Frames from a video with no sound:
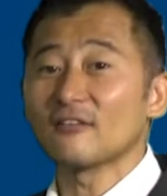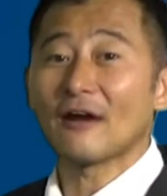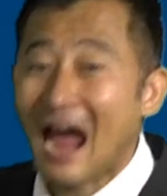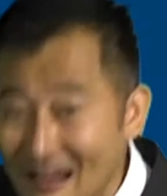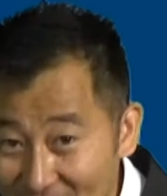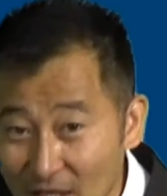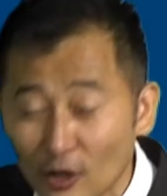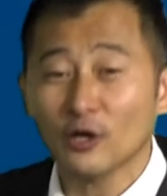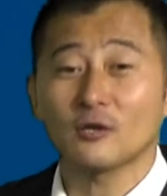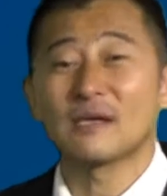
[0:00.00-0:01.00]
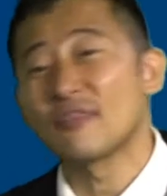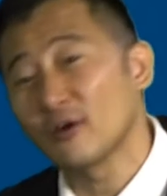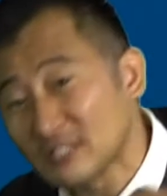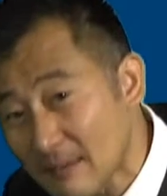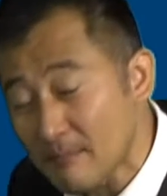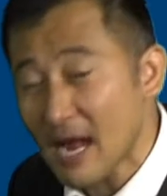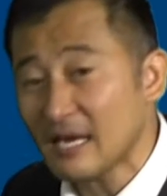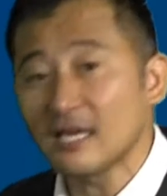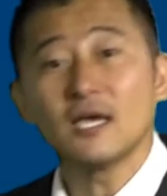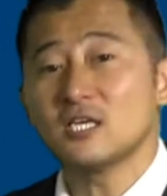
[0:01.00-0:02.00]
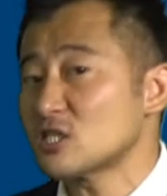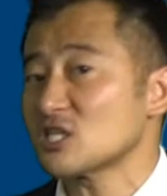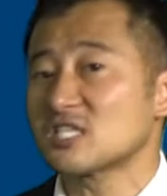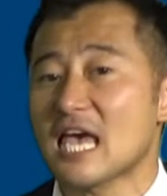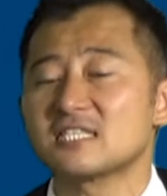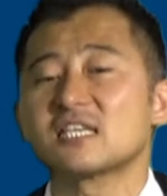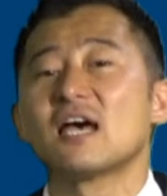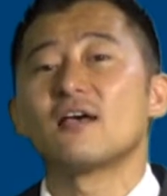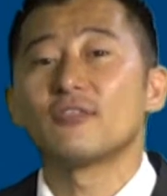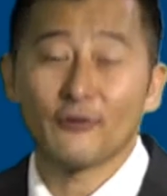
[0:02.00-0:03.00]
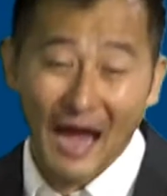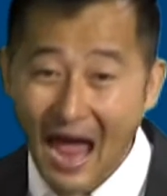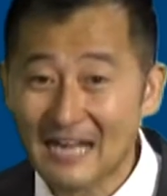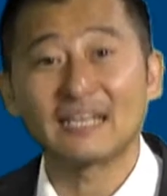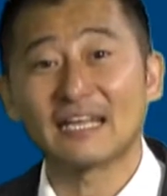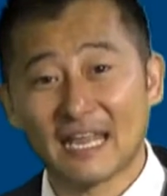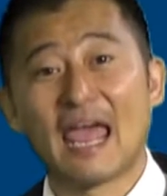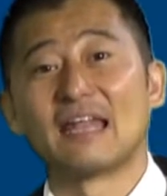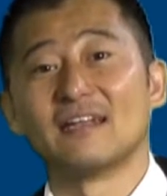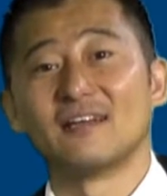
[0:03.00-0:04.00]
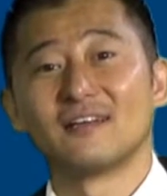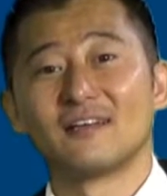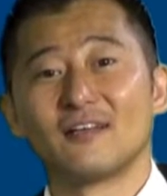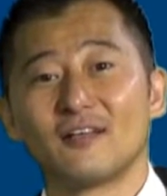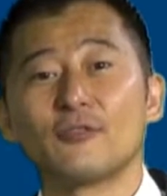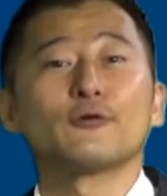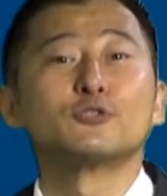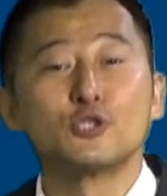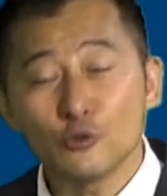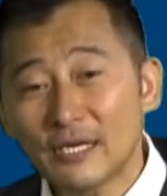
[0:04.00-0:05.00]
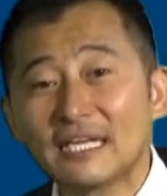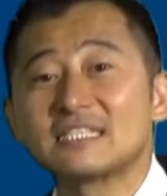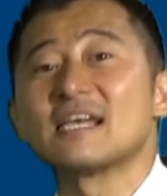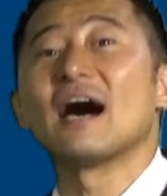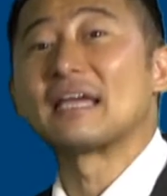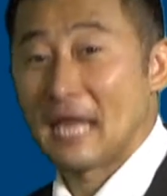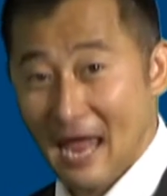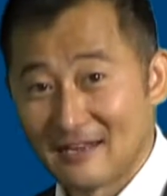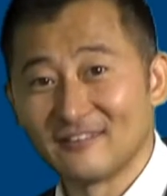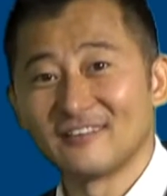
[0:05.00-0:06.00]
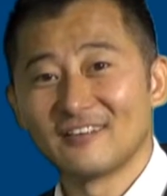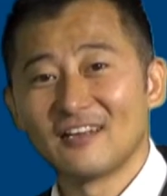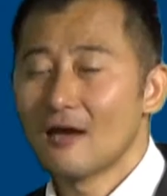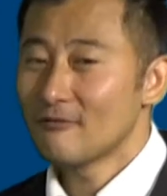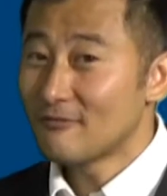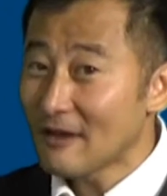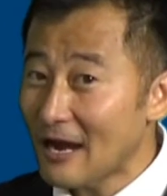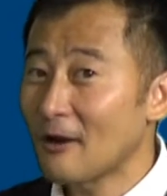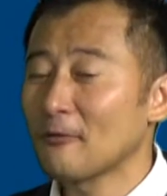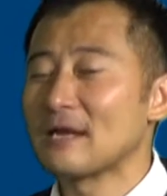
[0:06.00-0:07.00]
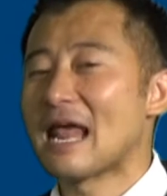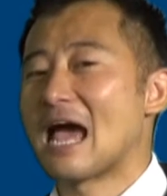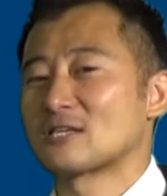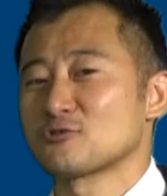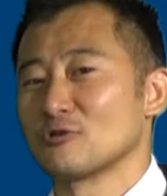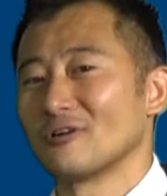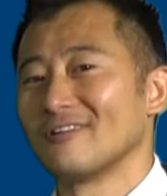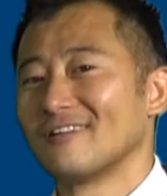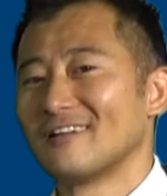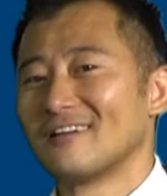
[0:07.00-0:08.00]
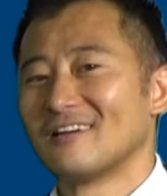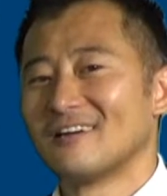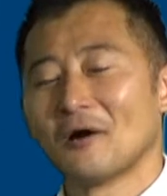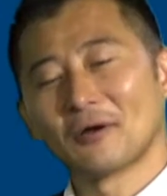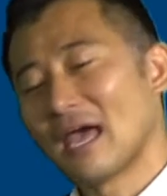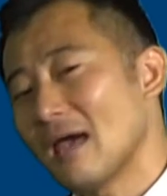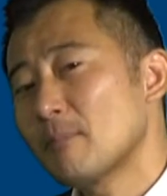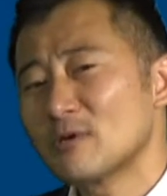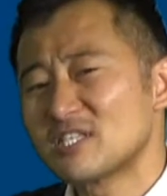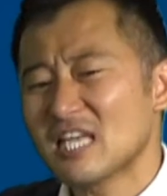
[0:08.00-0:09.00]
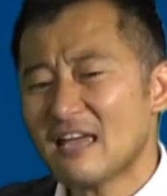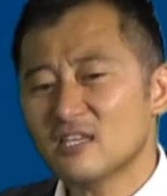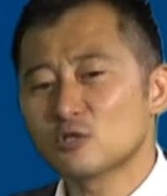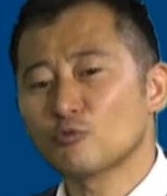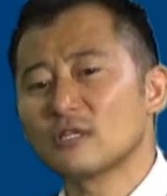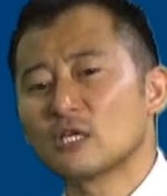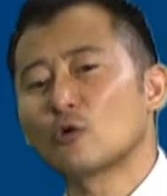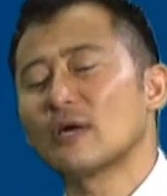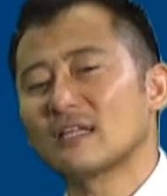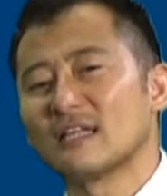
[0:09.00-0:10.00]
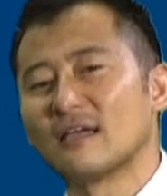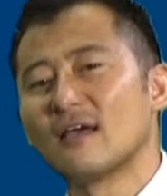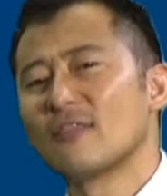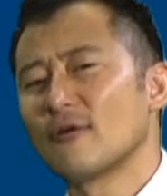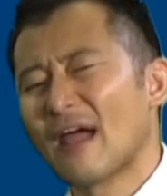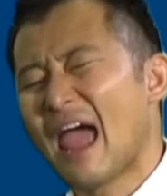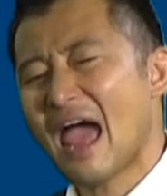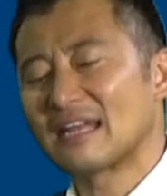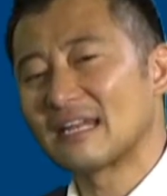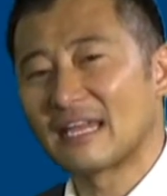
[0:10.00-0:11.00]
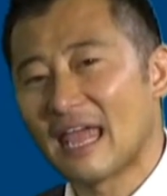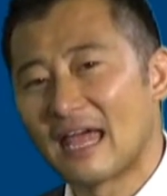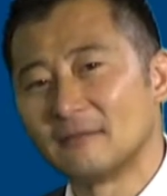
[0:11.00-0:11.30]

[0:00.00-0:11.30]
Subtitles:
having an argument, they're debating. He just says they're at it again. They're doing it again. Very natural, okay? But we say this really quickly. They're at it again,